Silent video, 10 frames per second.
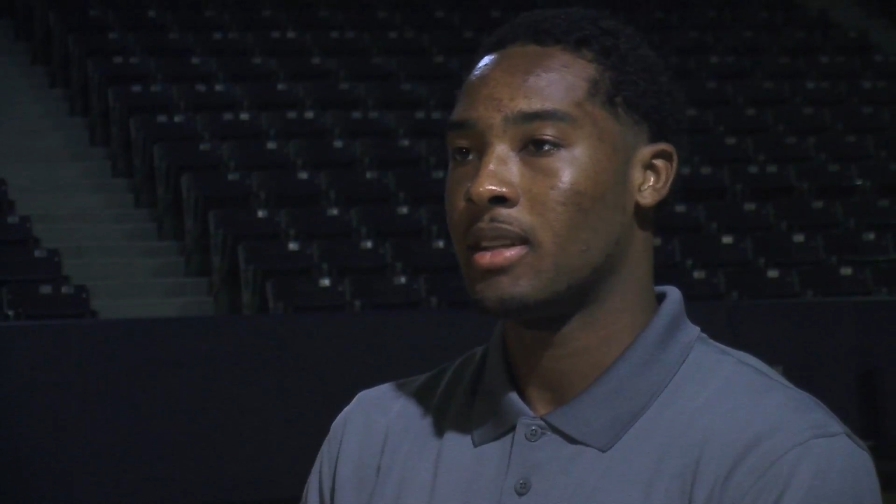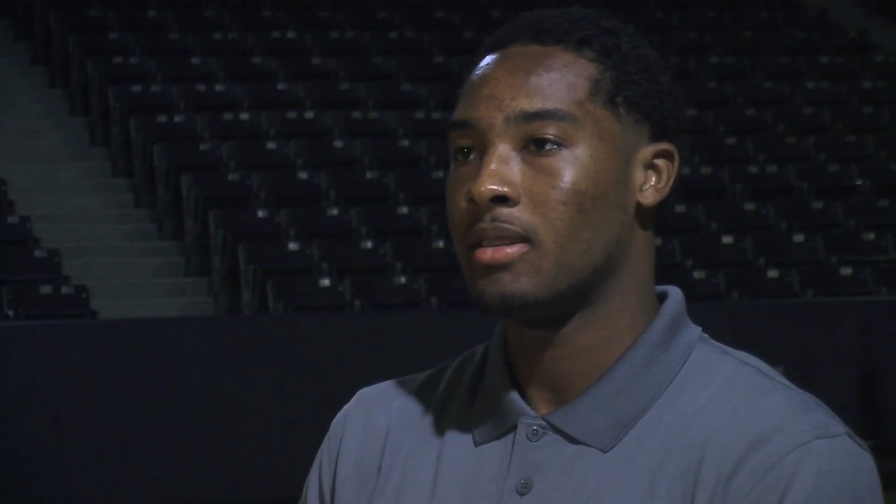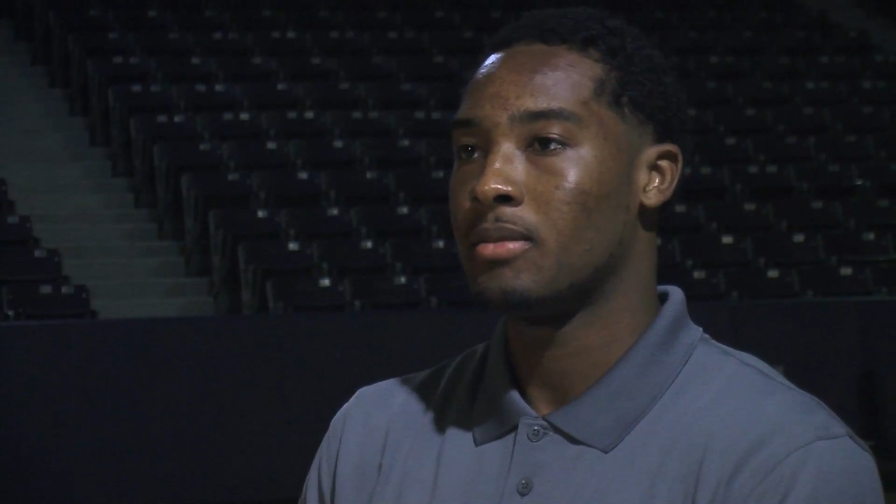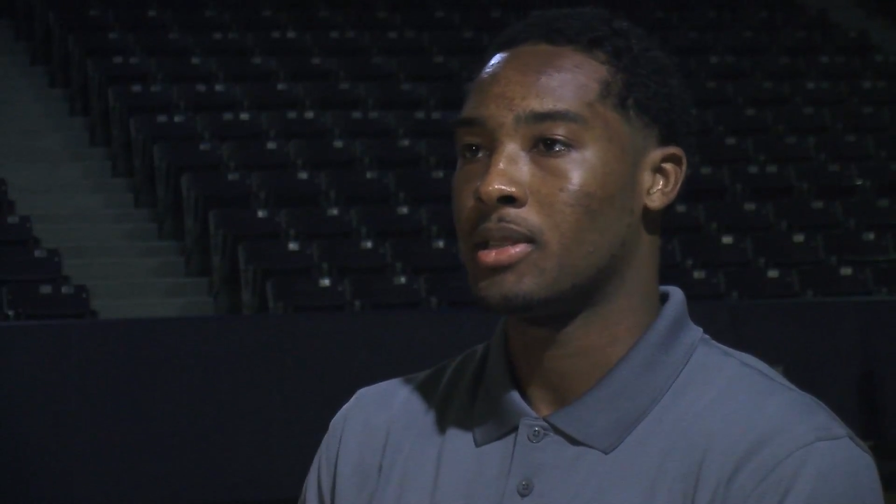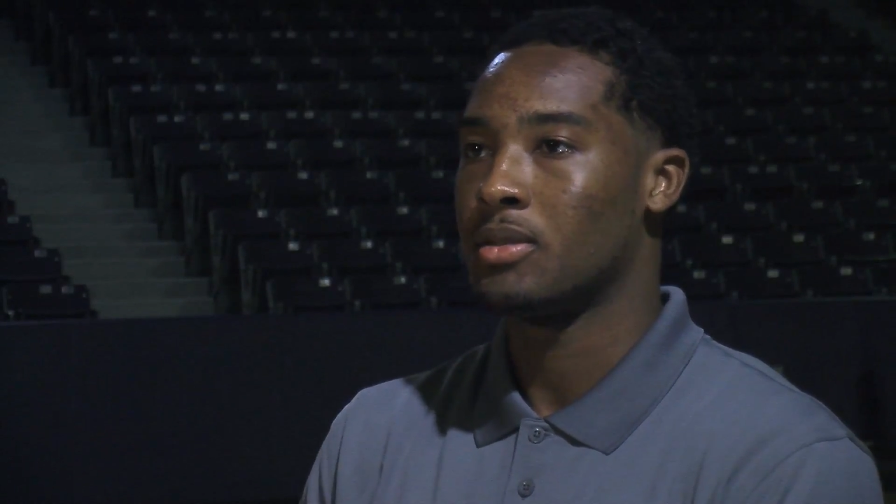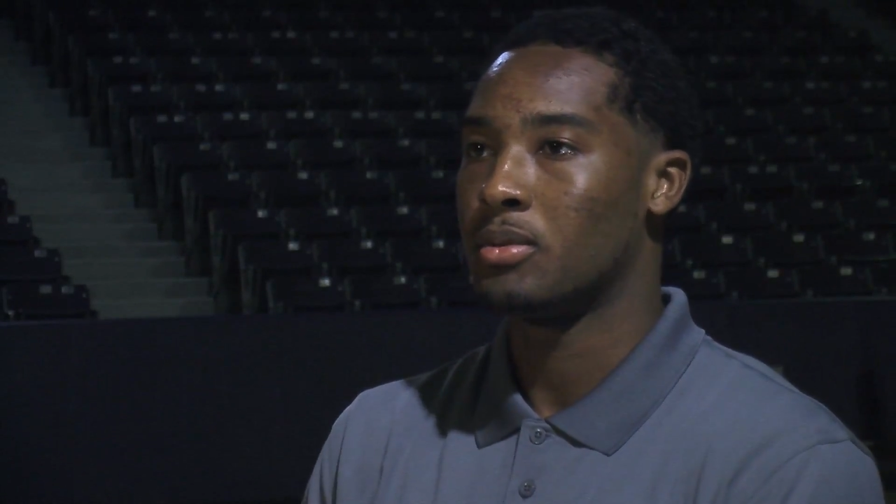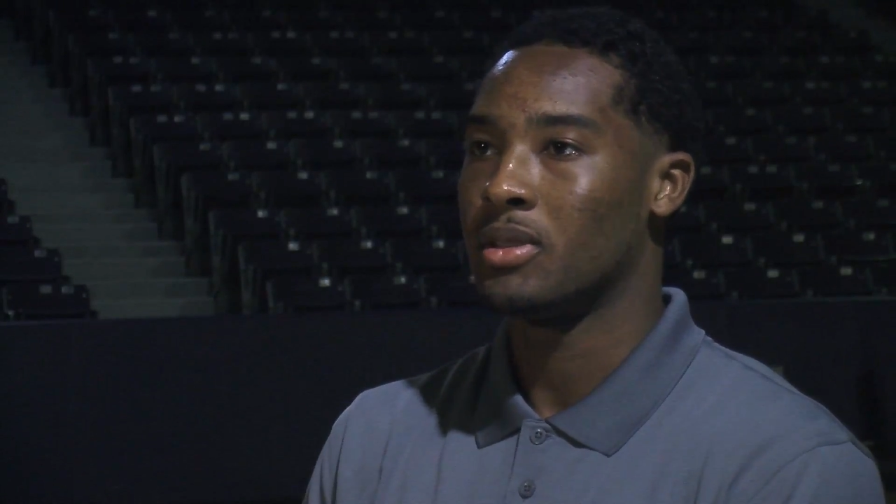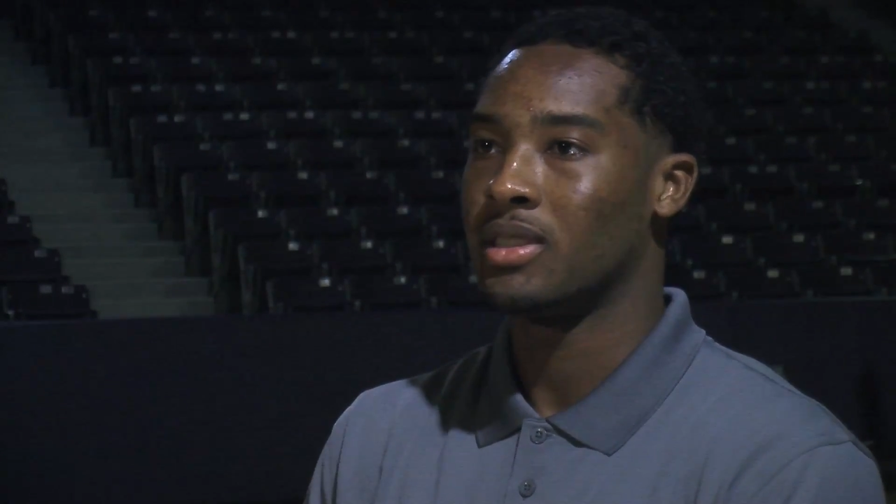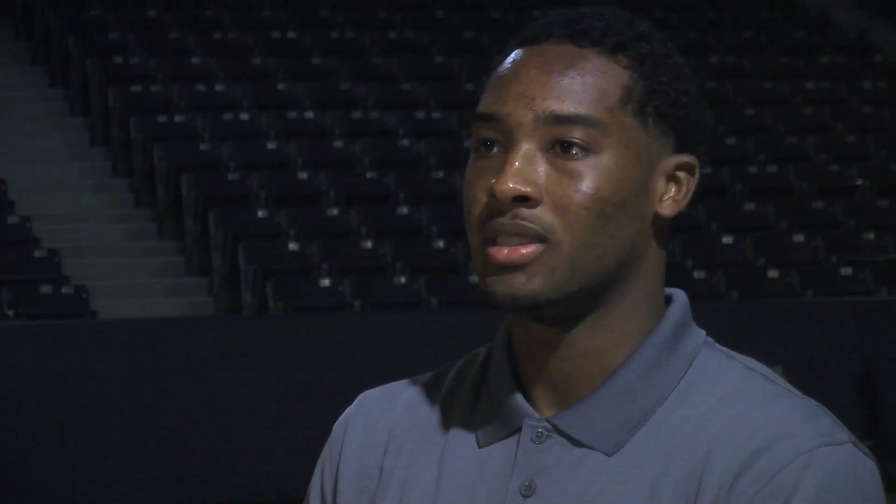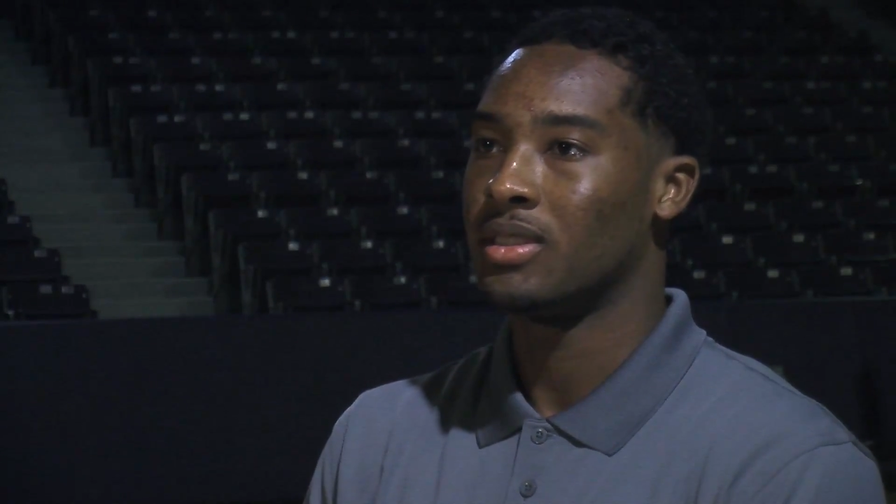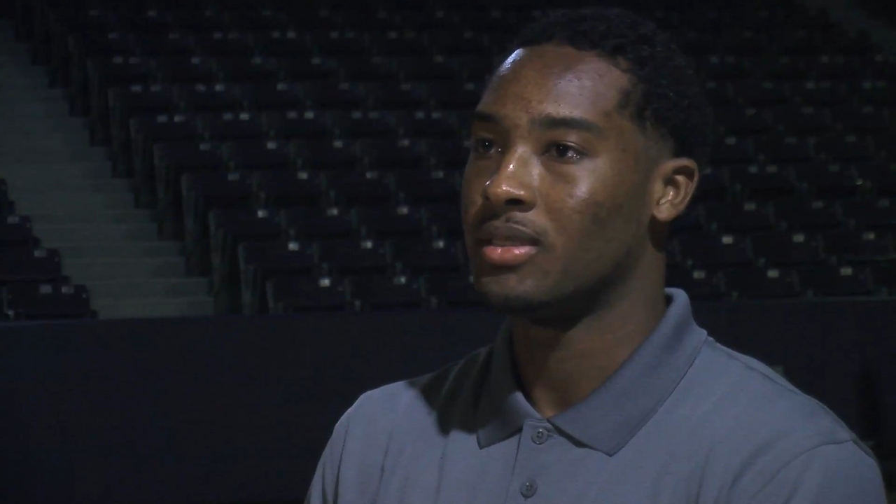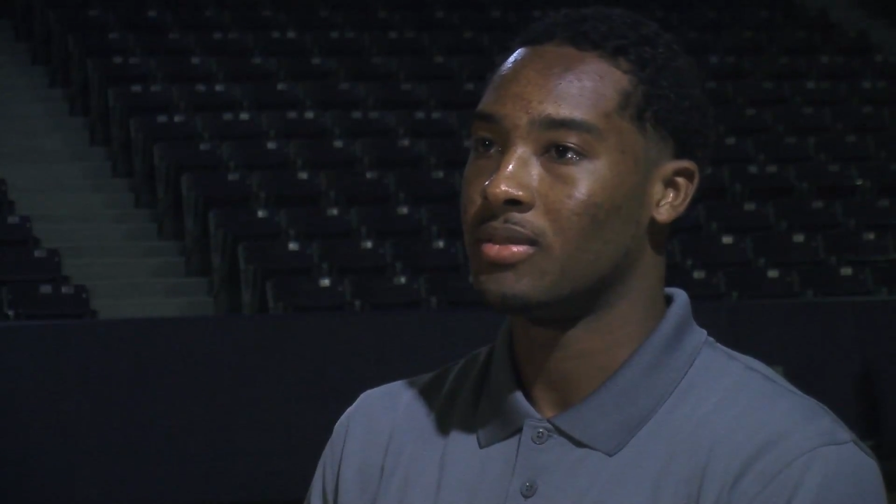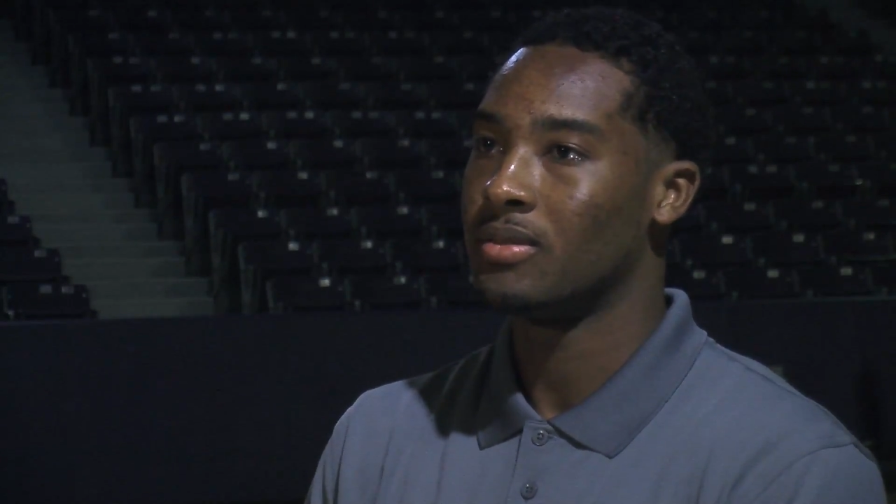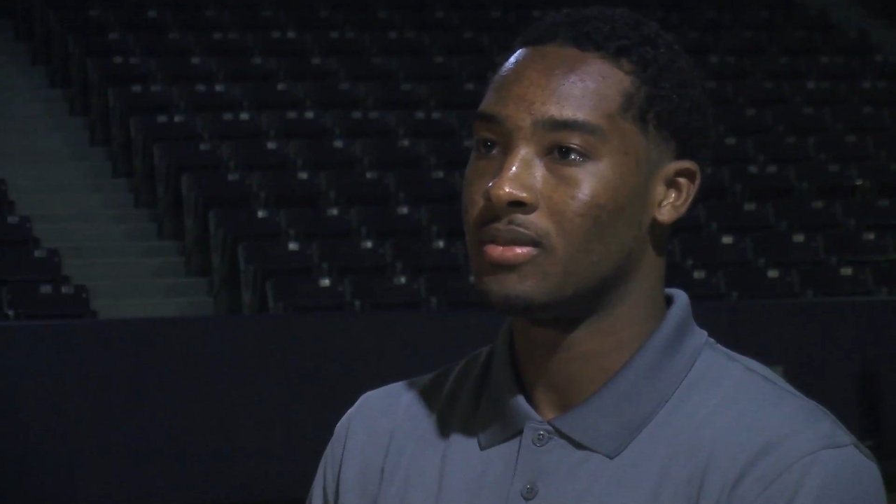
they're my support system.